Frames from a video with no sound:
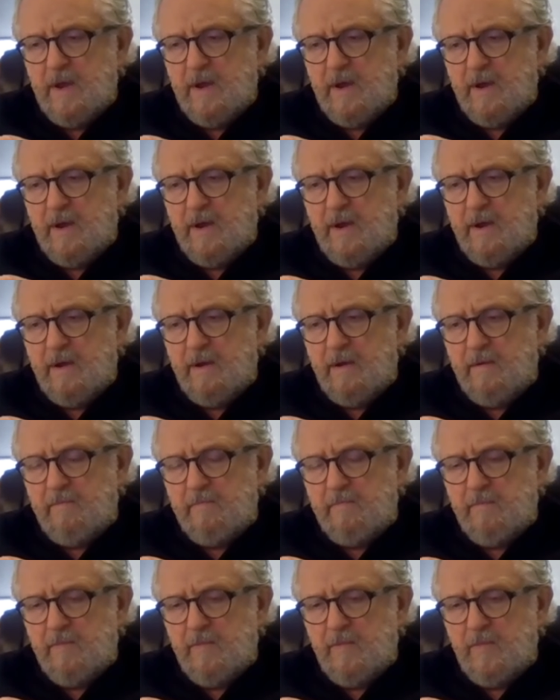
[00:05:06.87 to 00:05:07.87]

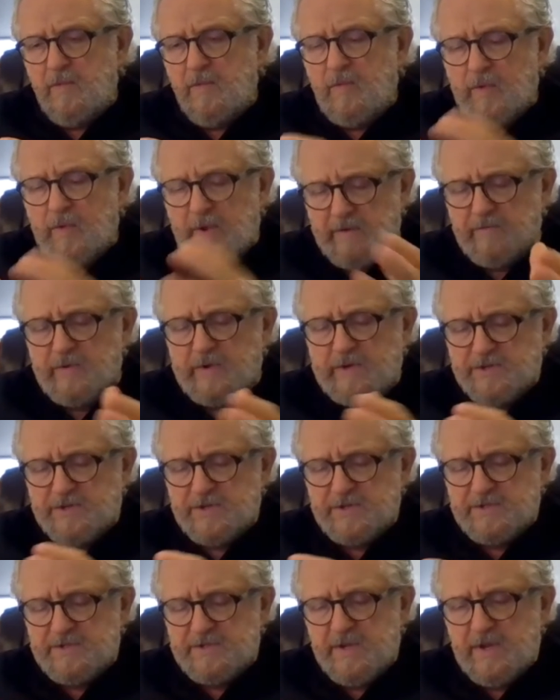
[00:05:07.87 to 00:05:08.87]
One of which
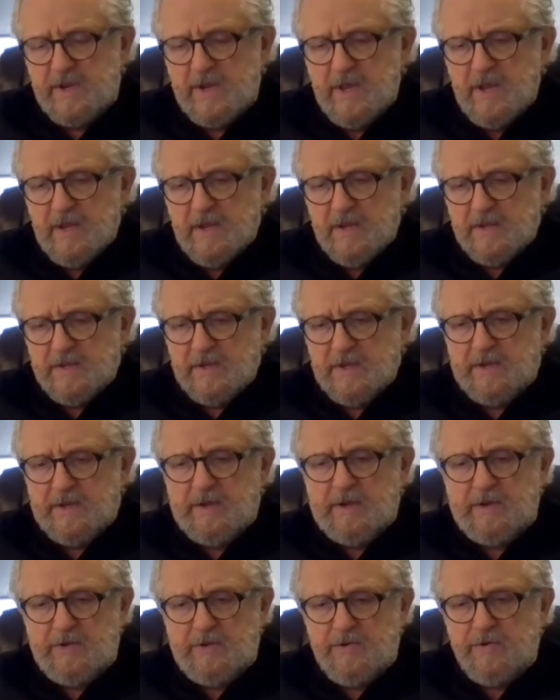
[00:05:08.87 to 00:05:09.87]
is
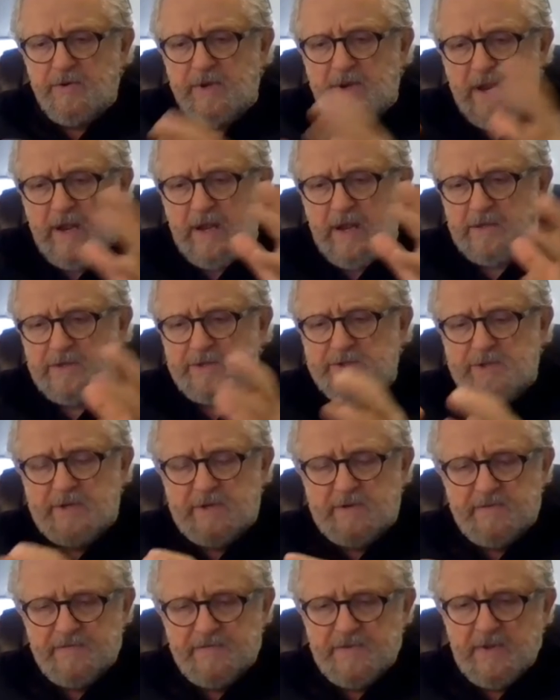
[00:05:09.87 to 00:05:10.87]
your
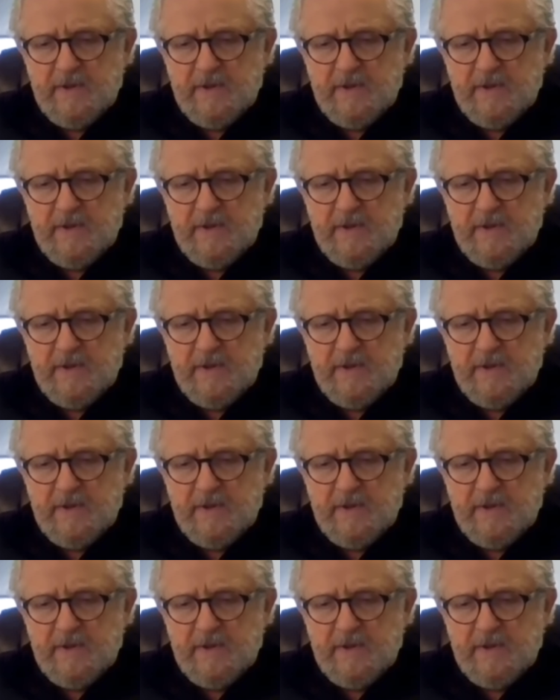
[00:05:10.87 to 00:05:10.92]
analogy